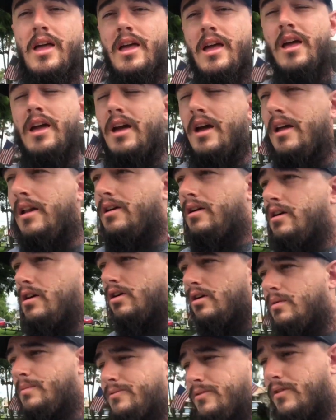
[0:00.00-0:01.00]
and
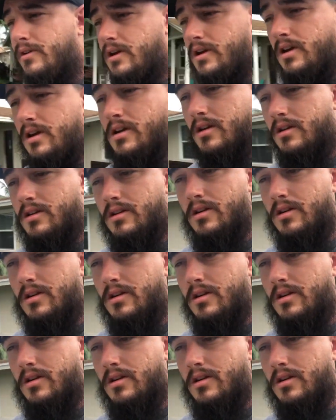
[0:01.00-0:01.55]
hopefully